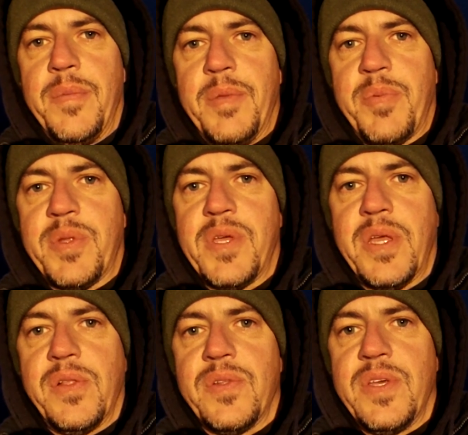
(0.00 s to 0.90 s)
In
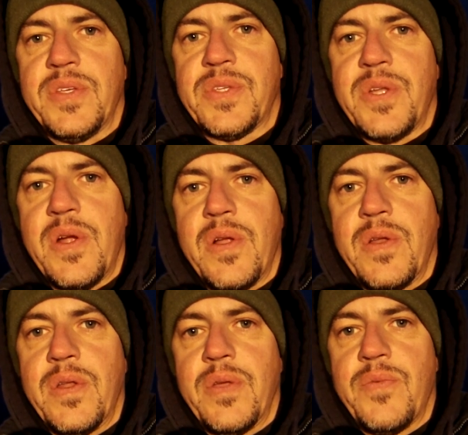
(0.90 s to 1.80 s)
particular, they start
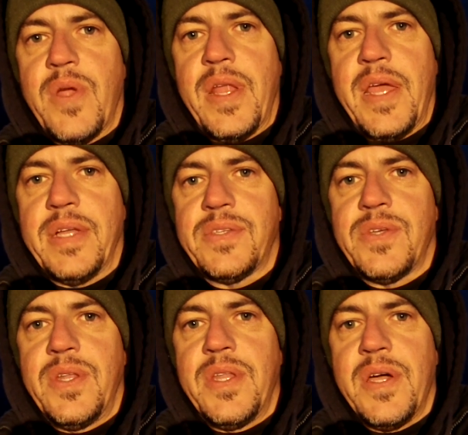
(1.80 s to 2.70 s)
right at
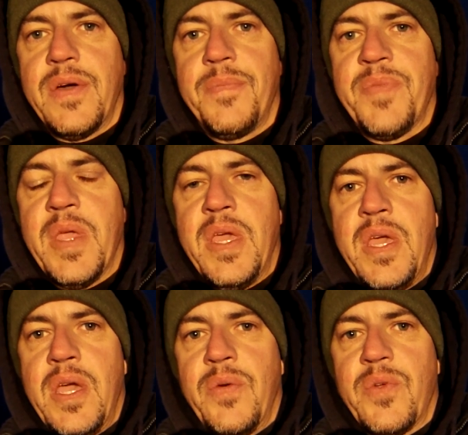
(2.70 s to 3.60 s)
sundown.
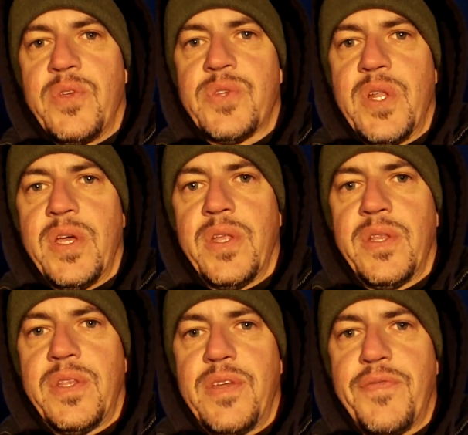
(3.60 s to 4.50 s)
We're using a
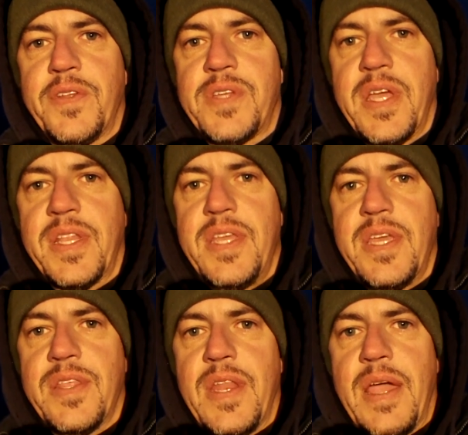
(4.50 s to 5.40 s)
different
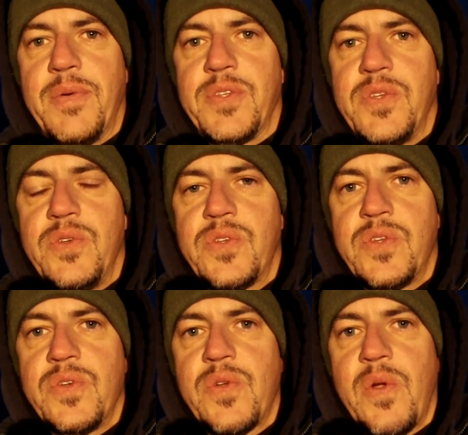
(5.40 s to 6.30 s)
technique than I was used
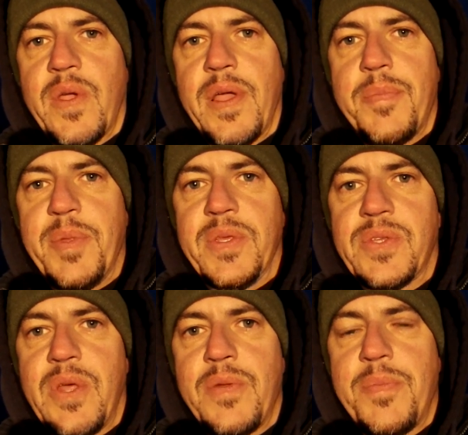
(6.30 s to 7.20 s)
to growing up in the
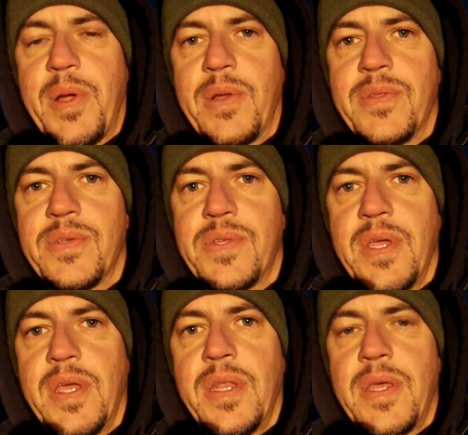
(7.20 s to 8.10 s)
southern part of the
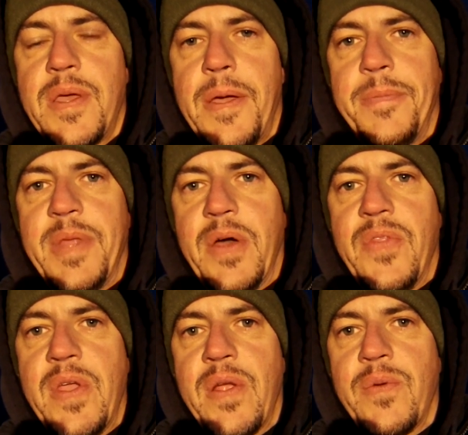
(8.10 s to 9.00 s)
state.
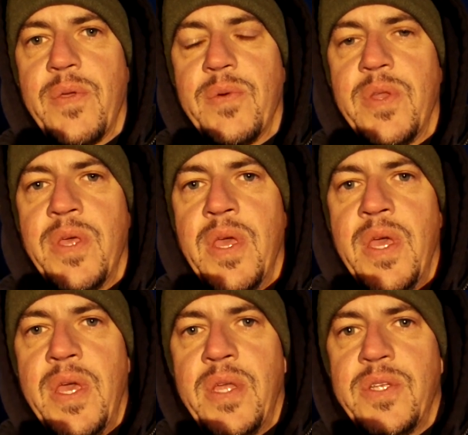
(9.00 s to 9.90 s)
Down there we
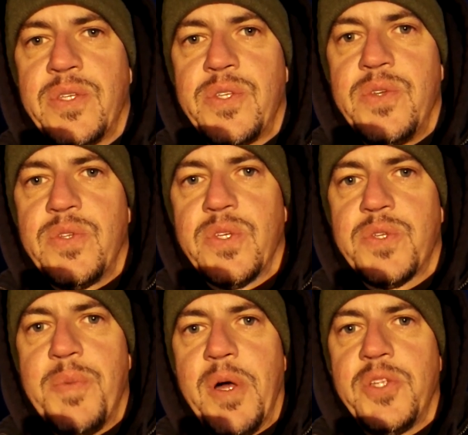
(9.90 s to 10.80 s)
would just use a
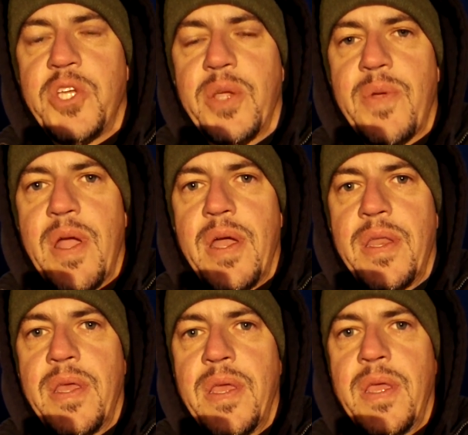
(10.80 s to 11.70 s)
small jig
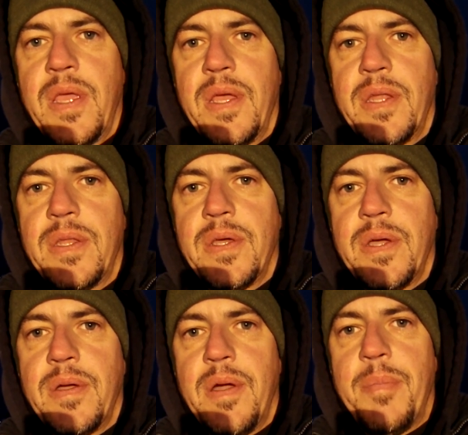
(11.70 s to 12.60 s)
rod and
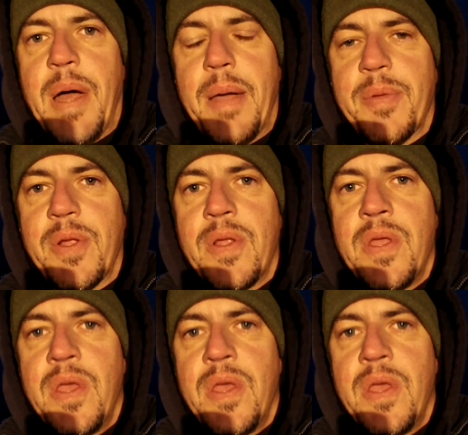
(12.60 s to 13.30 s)
a bobber